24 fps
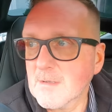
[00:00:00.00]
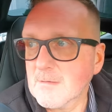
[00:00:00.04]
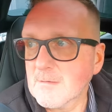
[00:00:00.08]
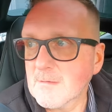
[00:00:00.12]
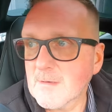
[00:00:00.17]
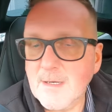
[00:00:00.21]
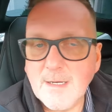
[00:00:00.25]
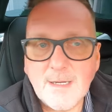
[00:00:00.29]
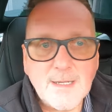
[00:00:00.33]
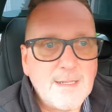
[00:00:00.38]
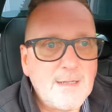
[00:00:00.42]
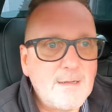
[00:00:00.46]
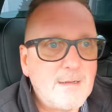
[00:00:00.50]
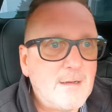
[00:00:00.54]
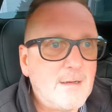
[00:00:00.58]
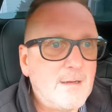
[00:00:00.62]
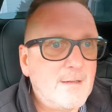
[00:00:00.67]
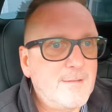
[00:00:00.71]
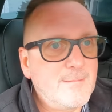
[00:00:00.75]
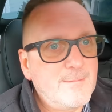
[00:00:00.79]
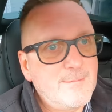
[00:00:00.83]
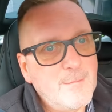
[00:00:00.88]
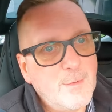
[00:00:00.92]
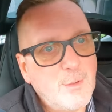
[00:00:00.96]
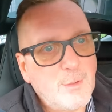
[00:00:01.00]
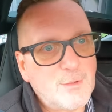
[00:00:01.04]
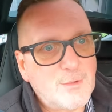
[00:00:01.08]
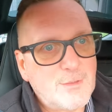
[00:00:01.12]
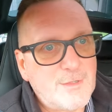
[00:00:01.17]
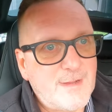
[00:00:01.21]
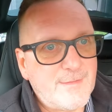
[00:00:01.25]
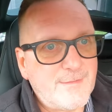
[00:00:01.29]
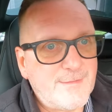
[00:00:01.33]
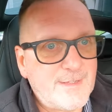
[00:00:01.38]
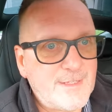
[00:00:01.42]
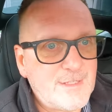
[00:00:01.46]
Right, oh, more
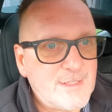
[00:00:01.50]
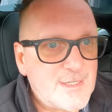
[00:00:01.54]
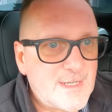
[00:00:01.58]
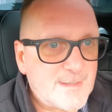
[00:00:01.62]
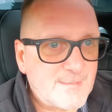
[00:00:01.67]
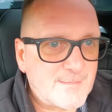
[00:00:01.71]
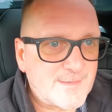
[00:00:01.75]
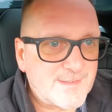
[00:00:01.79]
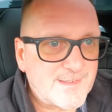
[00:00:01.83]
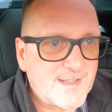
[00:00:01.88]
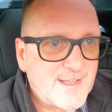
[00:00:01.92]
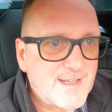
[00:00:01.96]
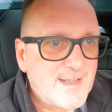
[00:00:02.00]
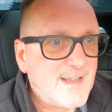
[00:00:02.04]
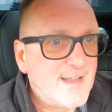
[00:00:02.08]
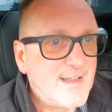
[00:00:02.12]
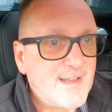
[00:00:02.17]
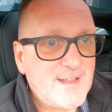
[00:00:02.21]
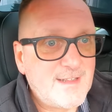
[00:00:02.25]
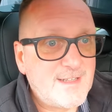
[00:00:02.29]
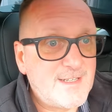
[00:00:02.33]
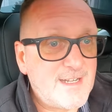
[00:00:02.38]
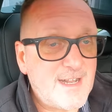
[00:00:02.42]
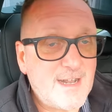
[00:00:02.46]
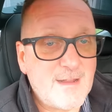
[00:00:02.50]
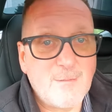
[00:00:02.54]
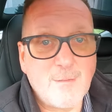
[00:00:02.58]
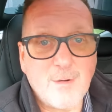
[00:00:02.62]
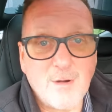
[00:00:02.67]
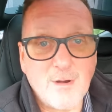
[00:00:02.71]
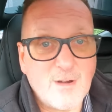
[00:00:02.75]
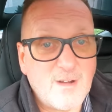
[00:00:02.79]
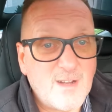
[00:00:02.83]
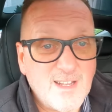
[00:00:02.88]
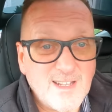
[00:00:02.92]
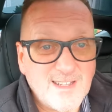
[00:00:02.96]
traffic jams. You know
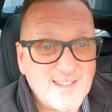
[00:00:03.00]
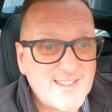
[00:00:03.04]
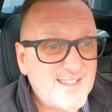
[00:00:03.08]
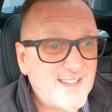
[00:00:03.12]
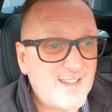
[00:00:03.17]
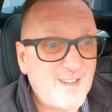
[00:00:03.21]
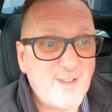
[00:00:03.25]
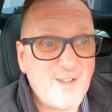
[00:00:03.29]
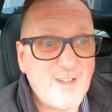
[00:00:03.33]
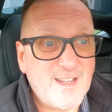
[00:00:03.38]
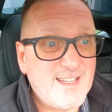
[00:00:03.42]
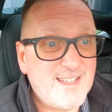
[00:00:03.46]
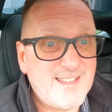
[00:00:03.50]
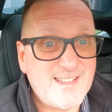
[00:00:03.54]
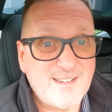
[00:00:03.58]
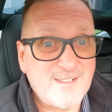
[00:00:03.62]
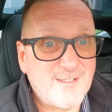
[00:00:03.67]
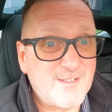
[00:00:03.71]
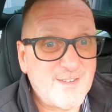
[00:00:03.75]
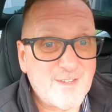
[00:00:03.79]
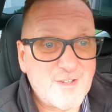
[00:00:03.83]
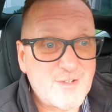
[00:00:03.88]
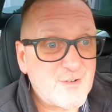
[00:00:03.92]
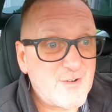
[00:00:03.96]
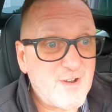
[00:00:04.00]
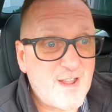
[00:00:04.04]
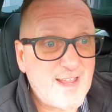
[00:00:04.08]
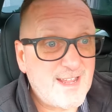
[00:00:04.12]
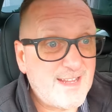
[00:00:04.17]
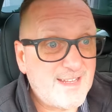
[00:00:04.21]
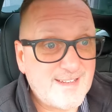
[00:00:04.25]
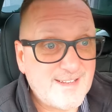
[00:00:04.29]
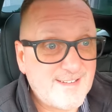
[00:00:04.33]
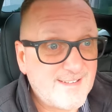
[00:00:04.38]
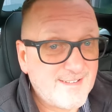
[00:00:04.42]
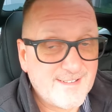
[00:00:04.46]
what? It's a lot easier on the
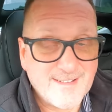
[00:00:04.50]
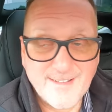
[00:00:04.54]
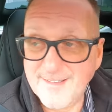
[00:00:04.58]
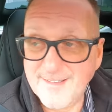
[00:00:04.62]
train.